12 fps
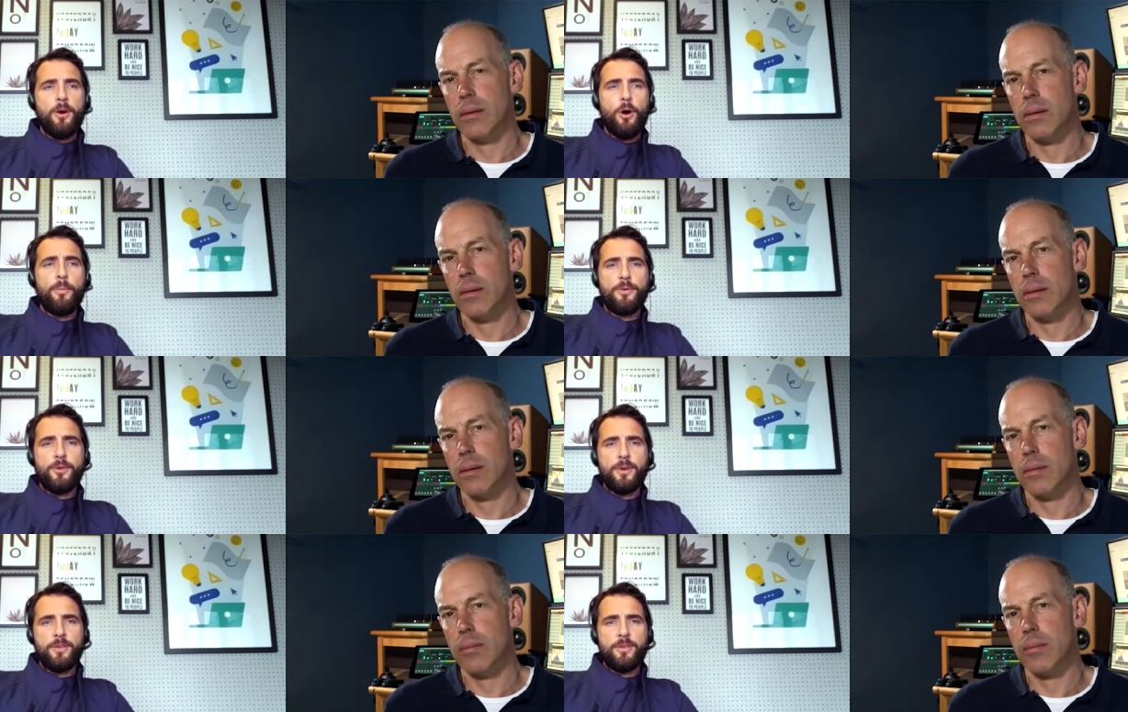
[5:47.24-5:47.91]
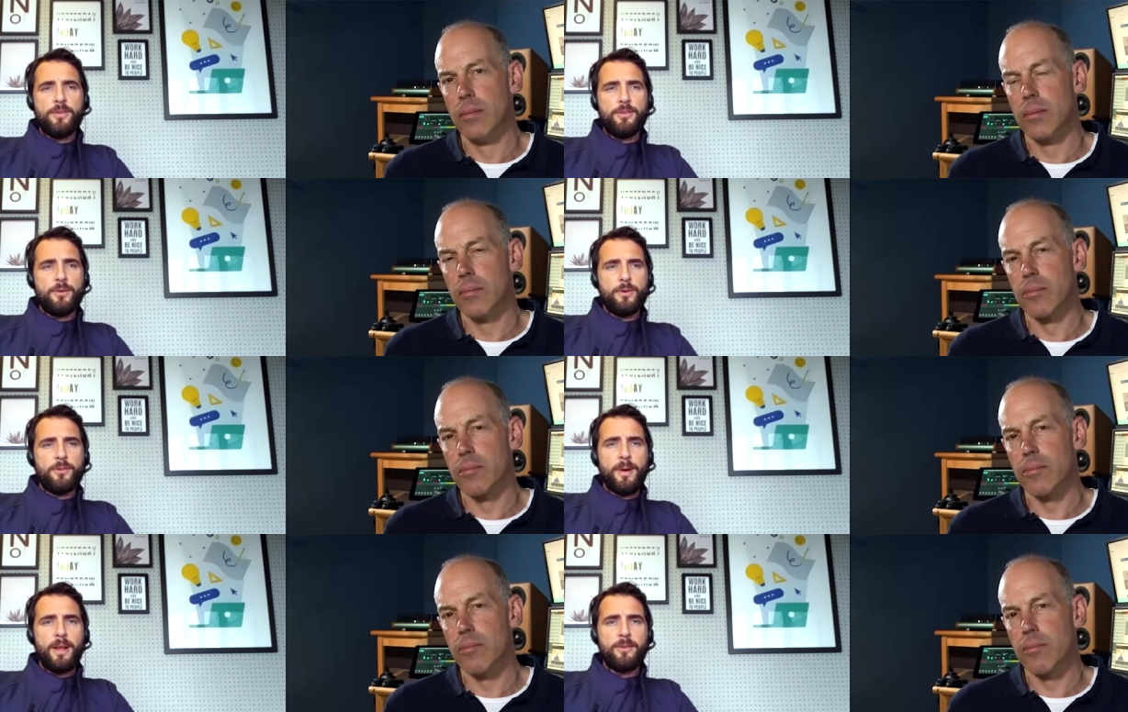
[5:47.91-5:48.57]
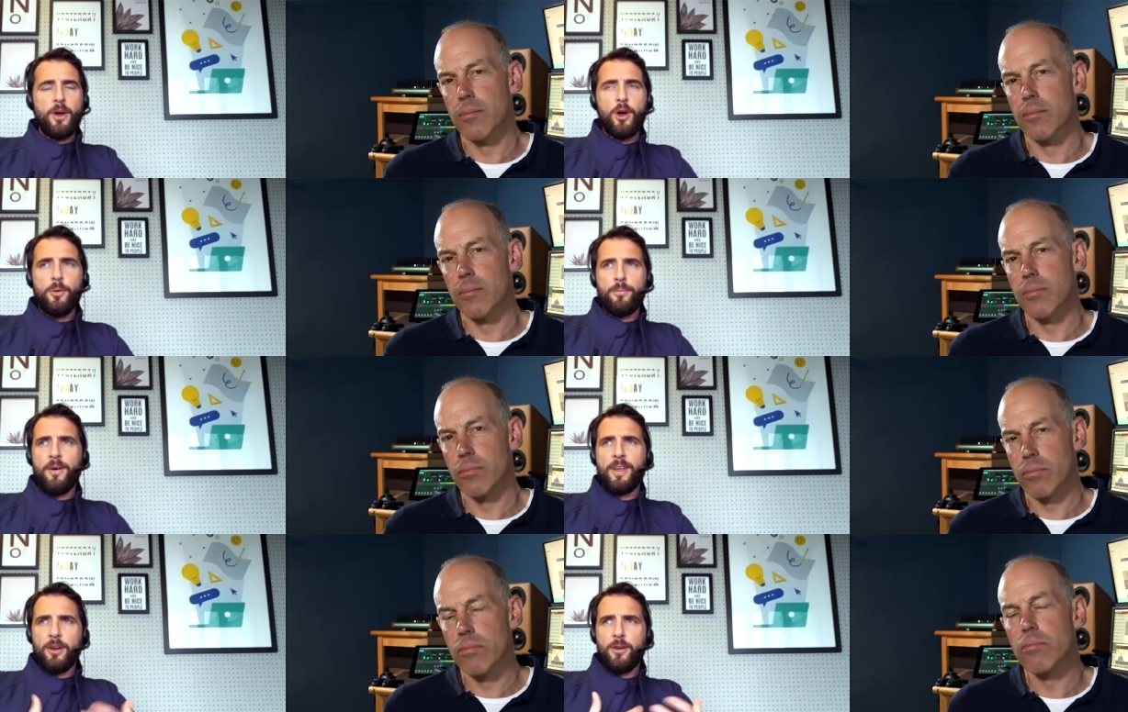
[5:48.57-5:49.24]
Speaker 1: opportunities to expand the home, but
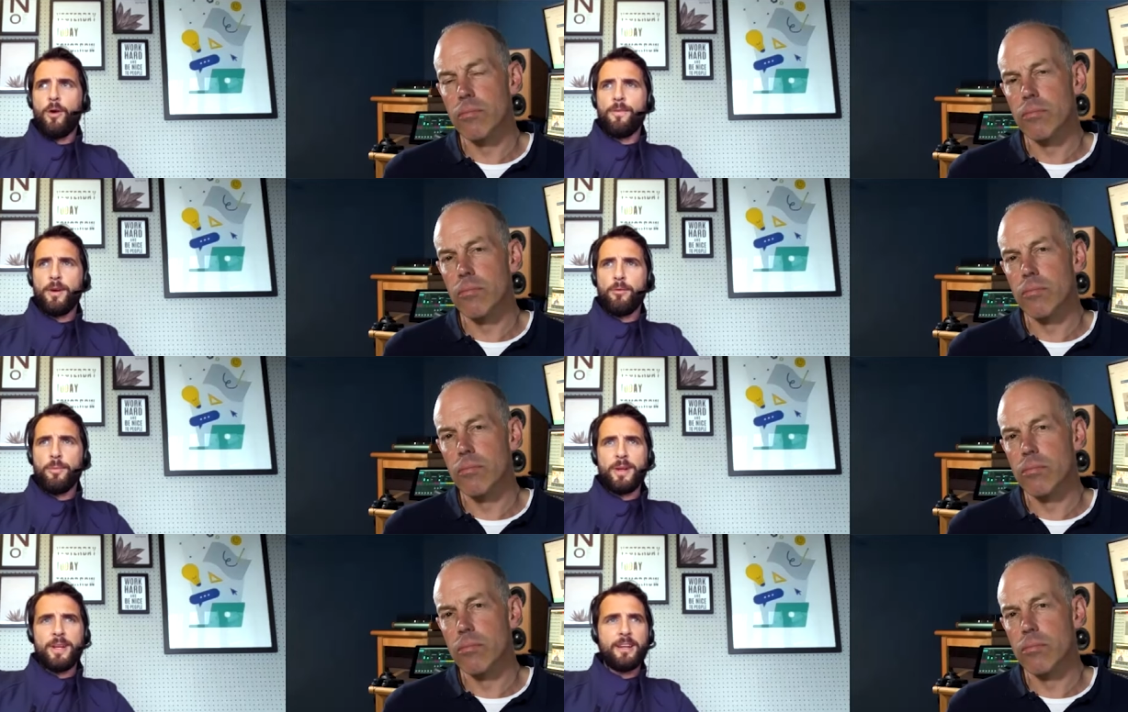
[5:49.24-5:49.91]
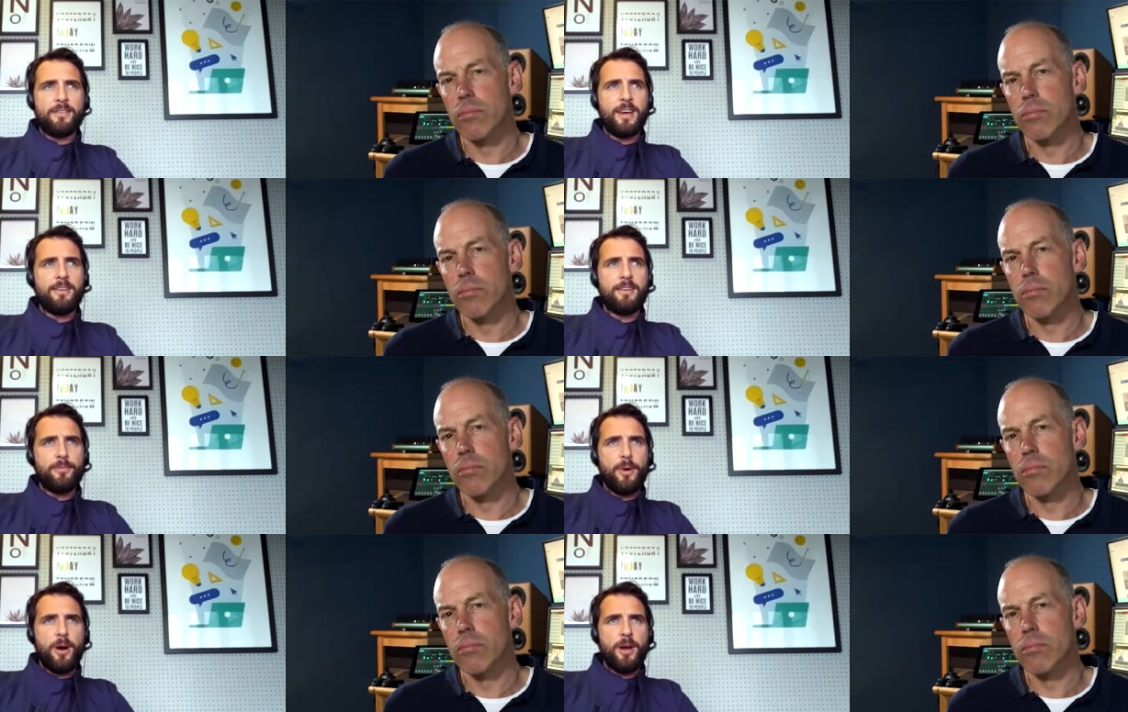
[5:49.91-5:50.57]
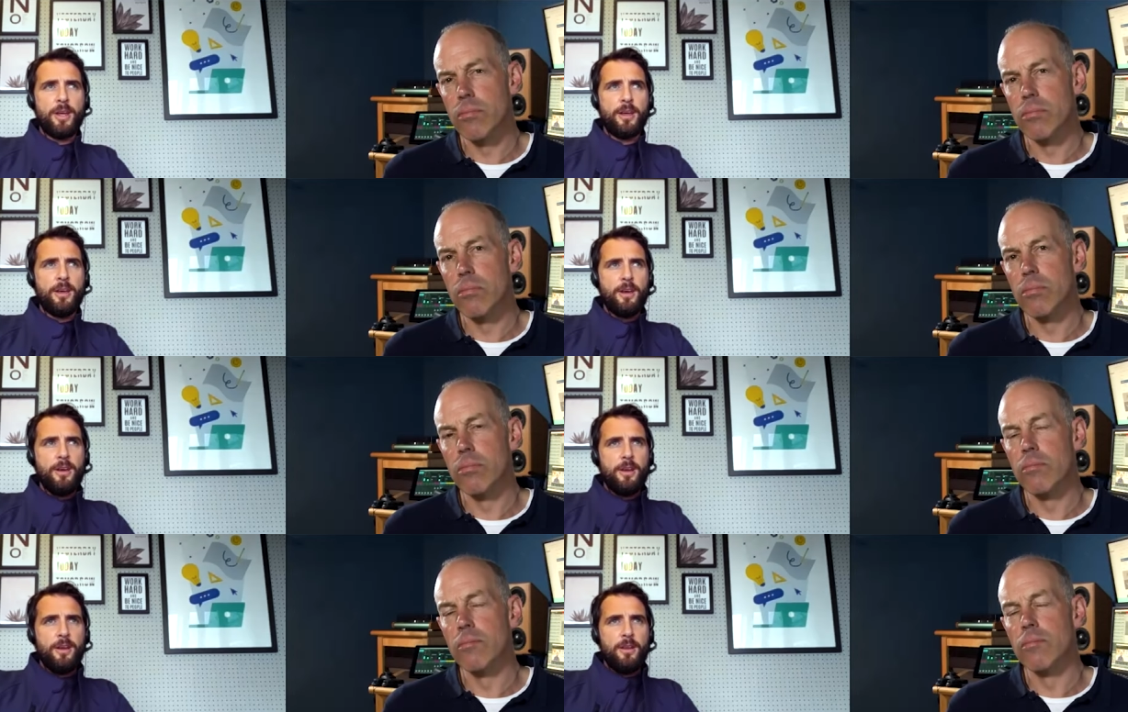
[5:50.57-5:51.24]
I think a lot of it will be dictated by
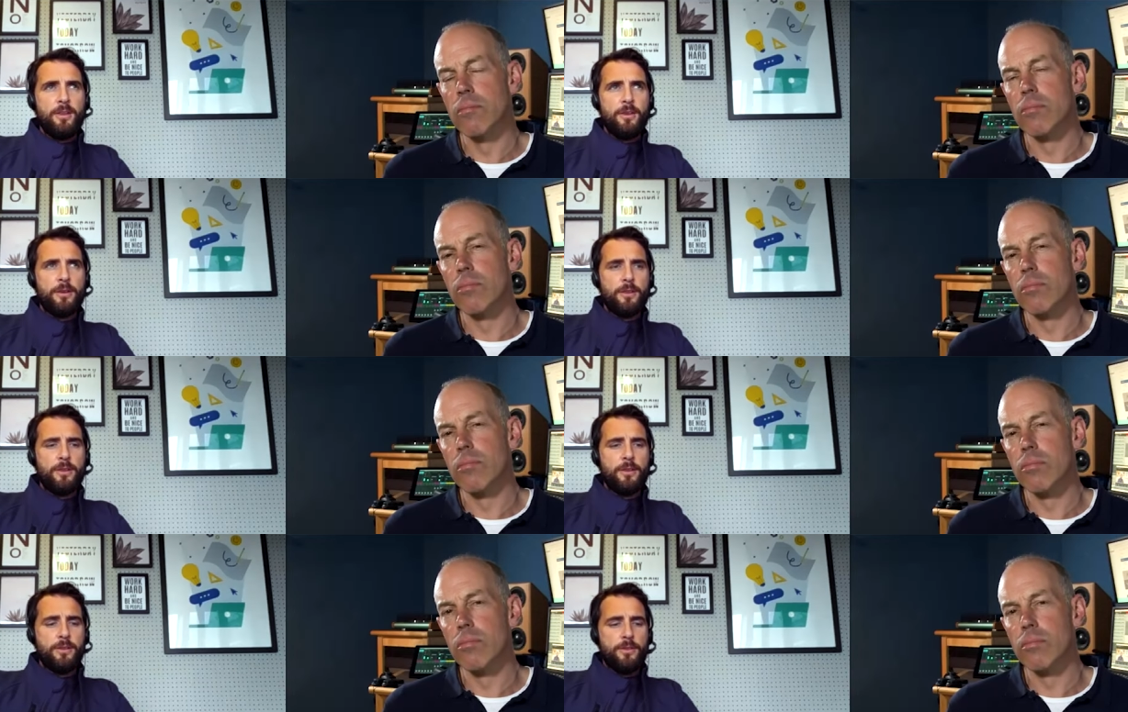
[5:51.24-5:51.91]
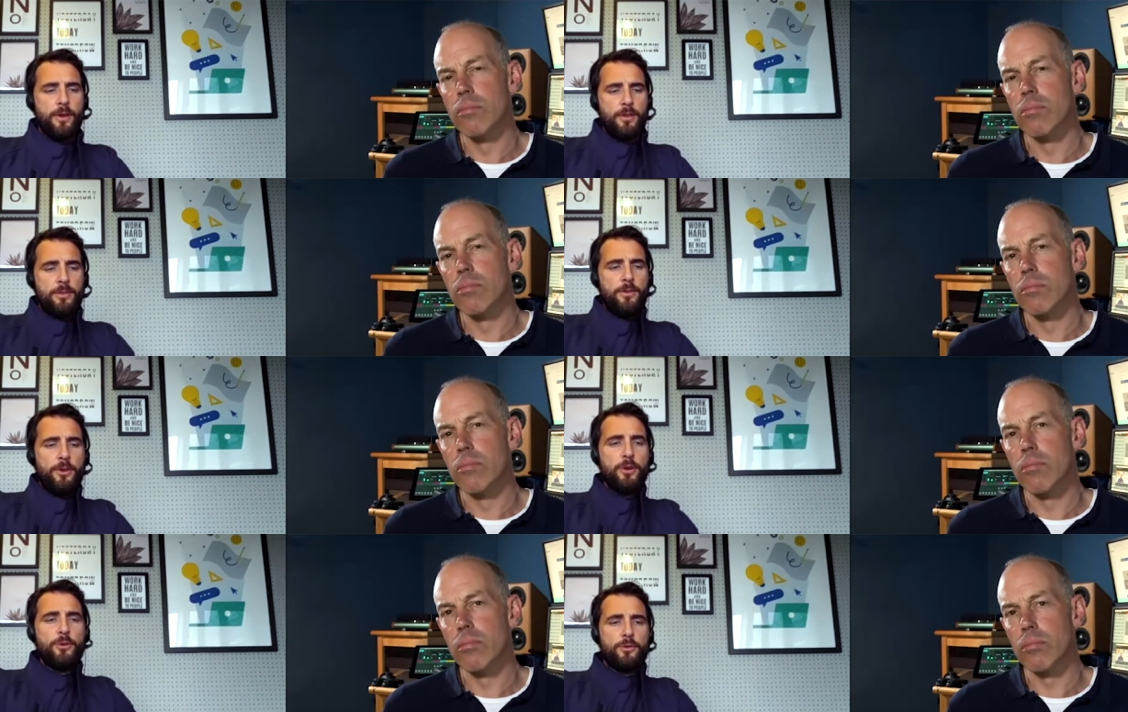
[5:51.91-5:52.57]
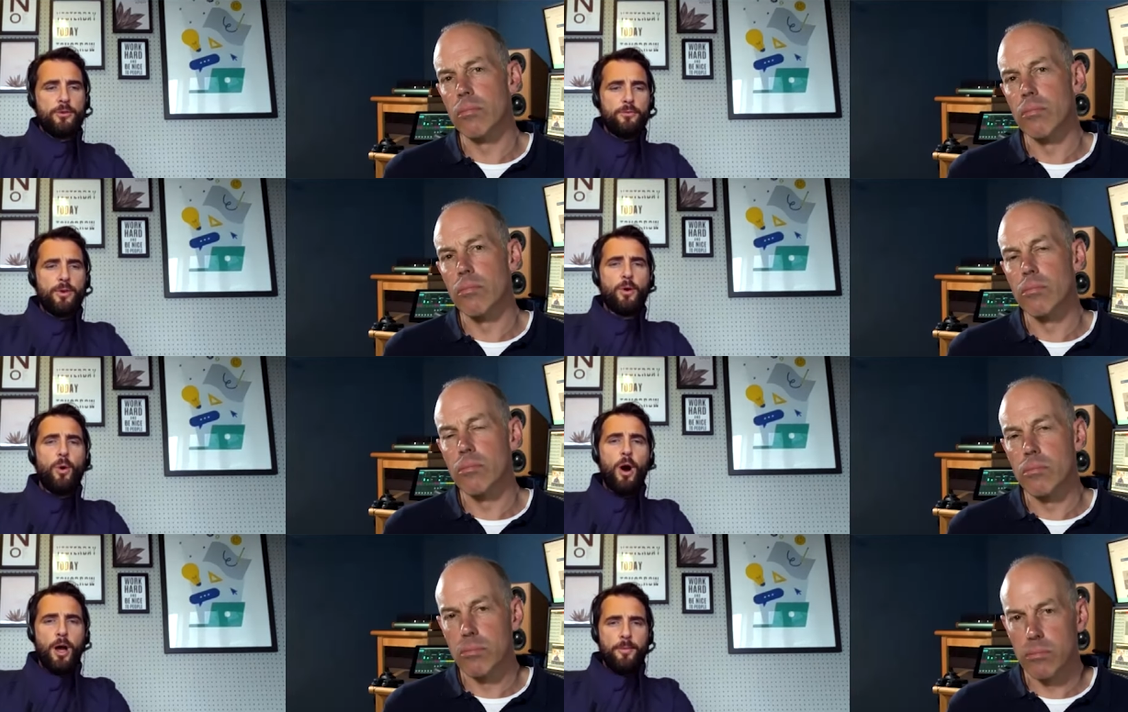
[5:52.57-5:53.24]
the user's
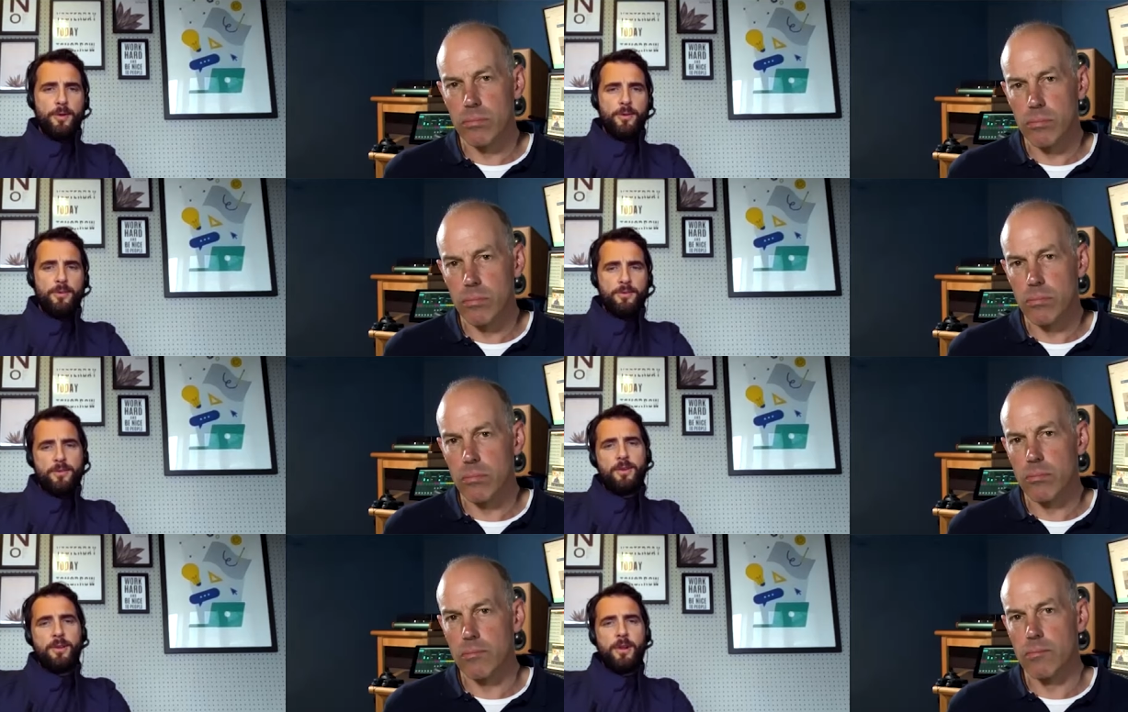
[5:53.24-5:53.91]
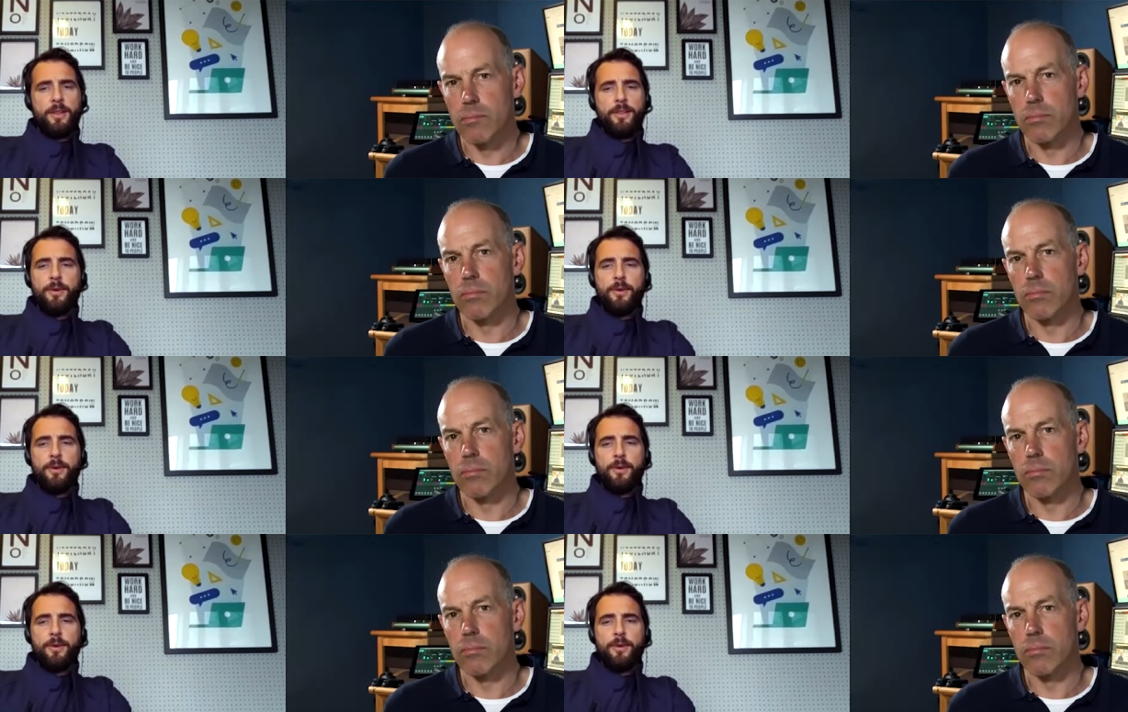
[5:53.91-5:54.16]
requirements, like